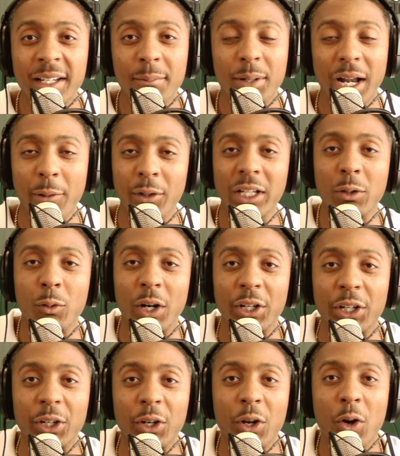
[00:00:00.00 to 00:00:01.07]
But I really
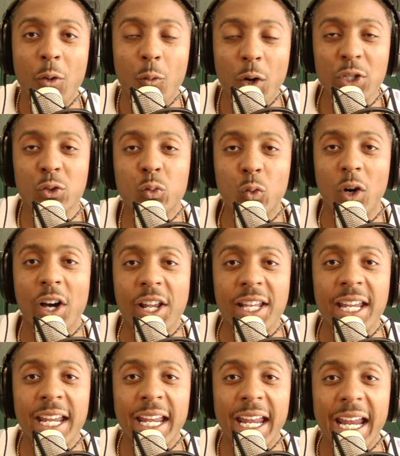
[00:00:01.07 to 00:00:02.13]
wonder, which one
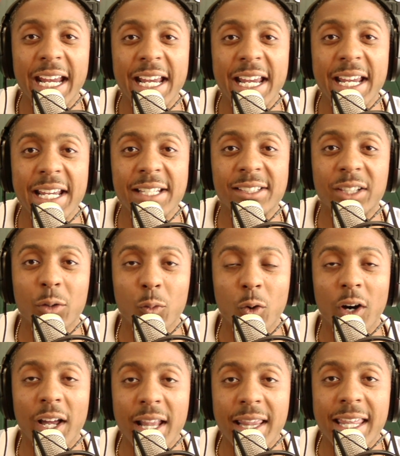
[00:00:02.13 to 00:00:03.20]
is the
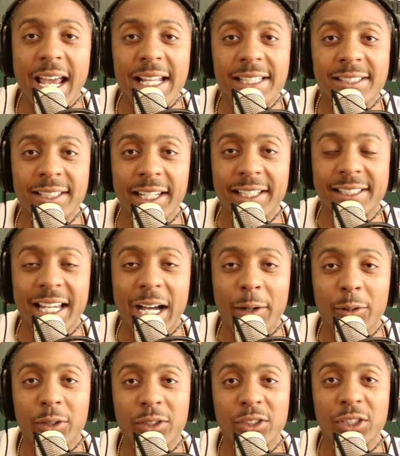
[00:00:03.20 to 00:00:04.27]
one that sticks
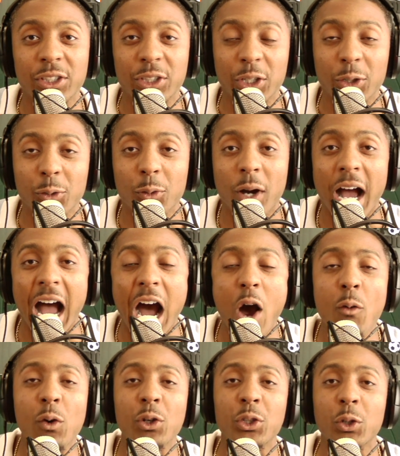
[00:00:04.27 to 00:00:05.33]
out to you? How
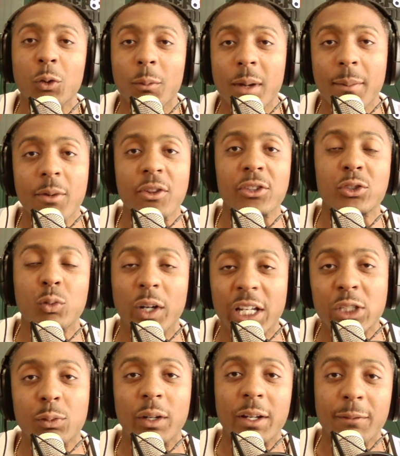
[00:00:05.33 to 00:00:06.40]
will you remember the
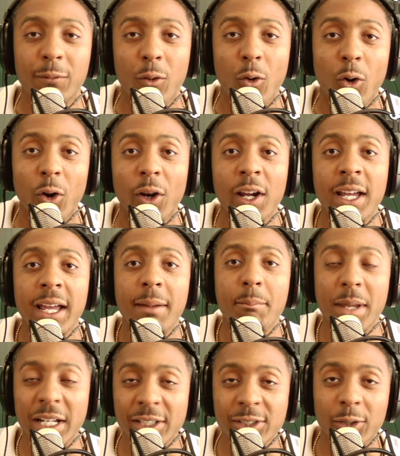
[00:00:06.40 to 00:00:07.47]
2024
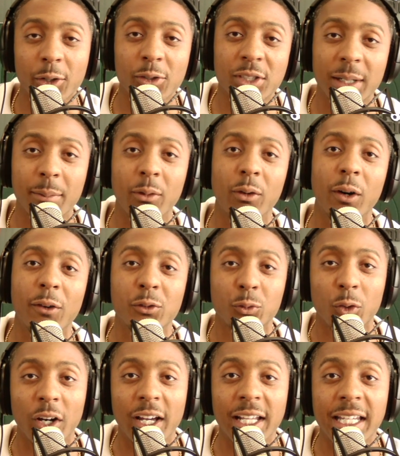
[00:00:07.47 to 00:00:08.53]
Minnesota Timberwolves
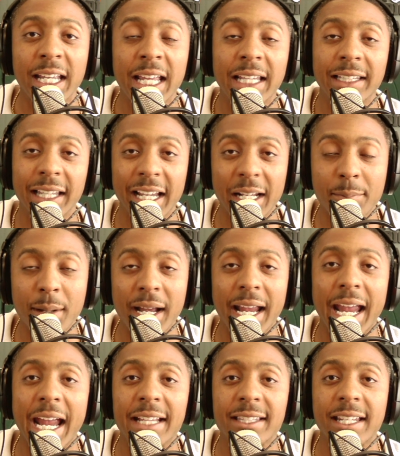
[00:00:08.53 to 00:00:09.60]
run led by
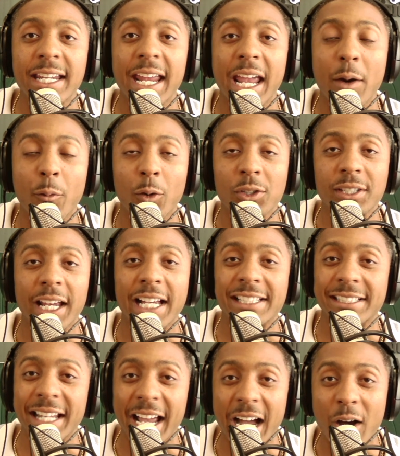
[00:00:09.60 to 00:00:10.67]
Anthony Edwards as
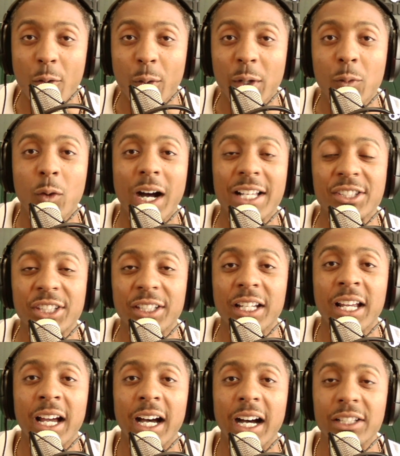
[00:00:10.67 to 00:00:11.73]
now we watch it
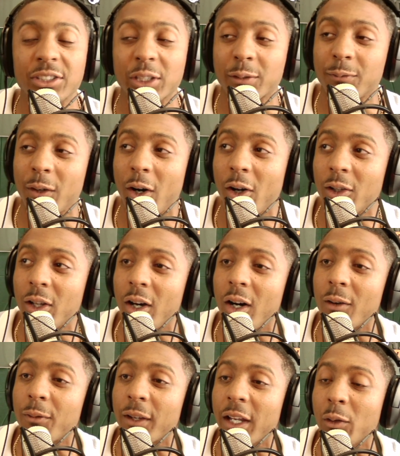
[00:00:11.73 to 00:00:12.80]
just fall
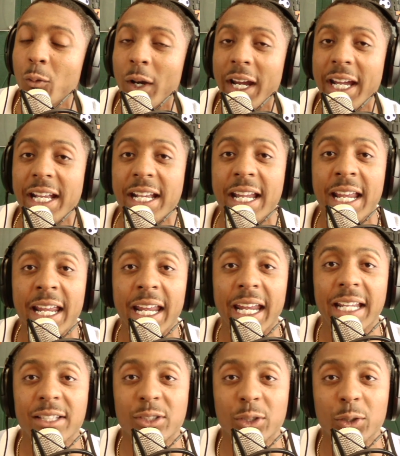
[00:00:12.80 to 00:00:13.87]
off and wane
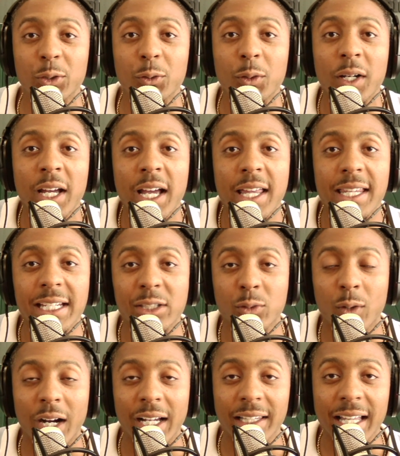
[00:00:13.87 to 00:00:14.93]
into the
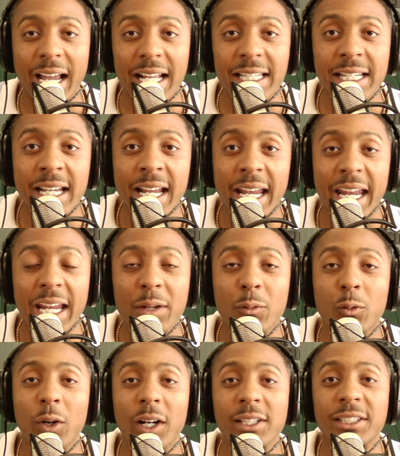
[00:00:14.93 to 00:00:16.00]
twilight? It
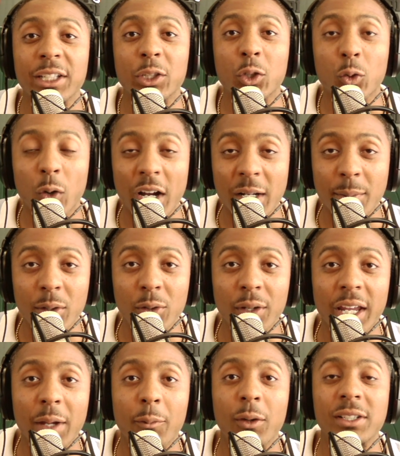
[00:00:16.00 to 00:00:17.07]
was incredible.
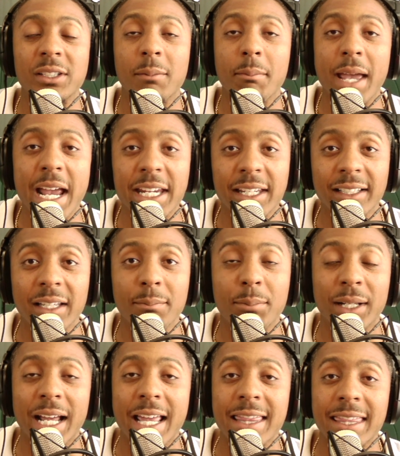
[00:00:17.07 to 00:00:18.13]
It was immaculate.
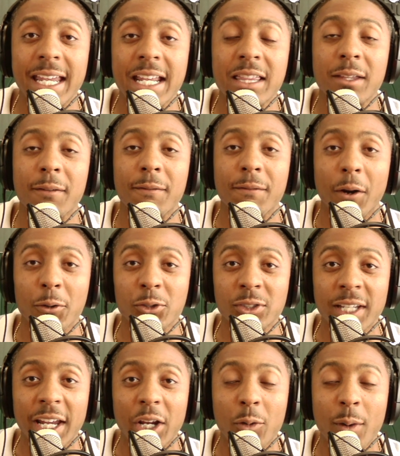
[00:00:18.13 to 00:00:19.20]
But I think the first
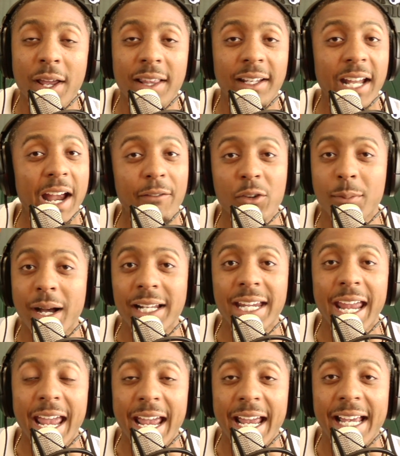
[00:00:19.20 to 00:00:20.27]
takeaway that everybody
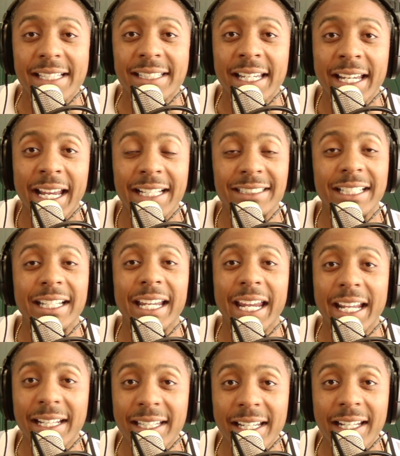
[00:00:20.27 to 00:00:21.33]
has is it
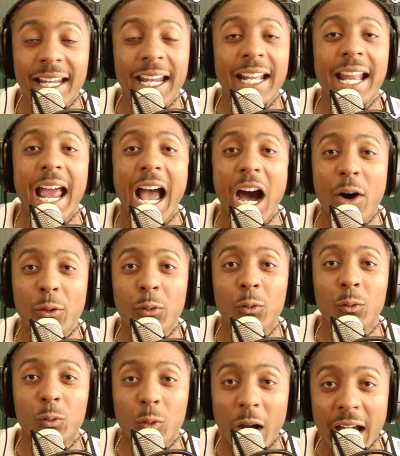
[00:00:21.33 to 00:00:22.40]
ended in
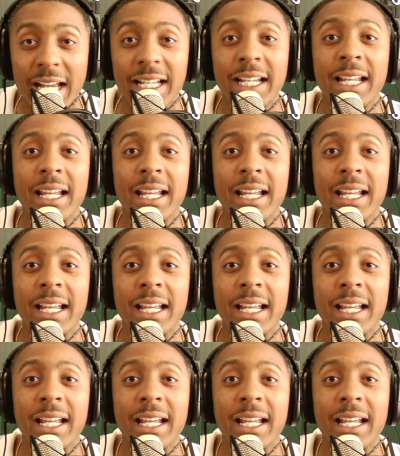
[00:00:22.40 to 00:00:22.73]
outright